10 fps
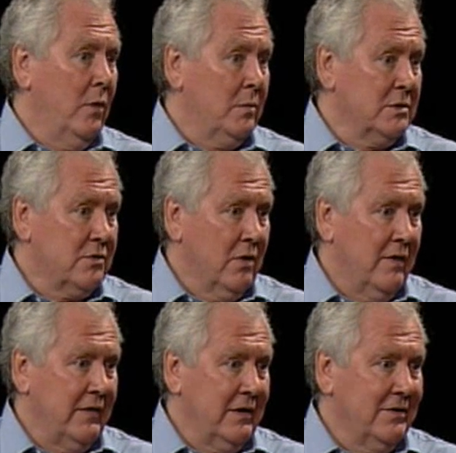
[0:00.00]
what was
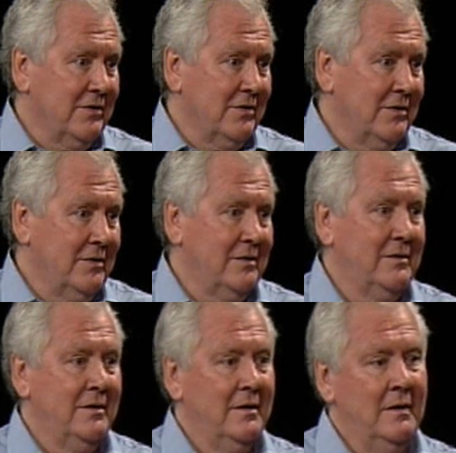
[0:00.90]
driving it,
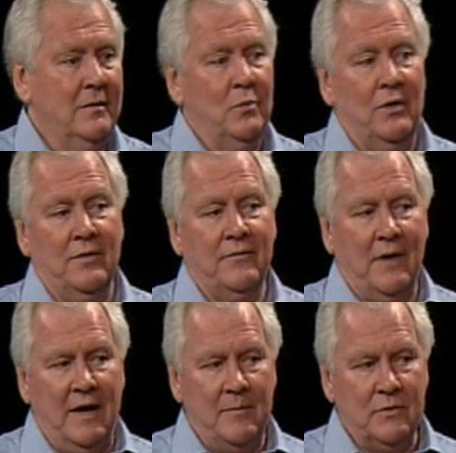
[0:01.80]
what the
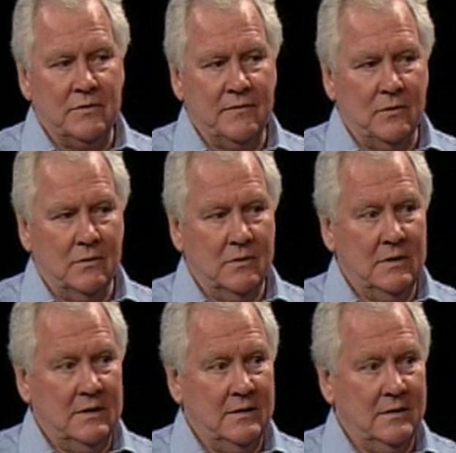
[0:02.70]
flame was for.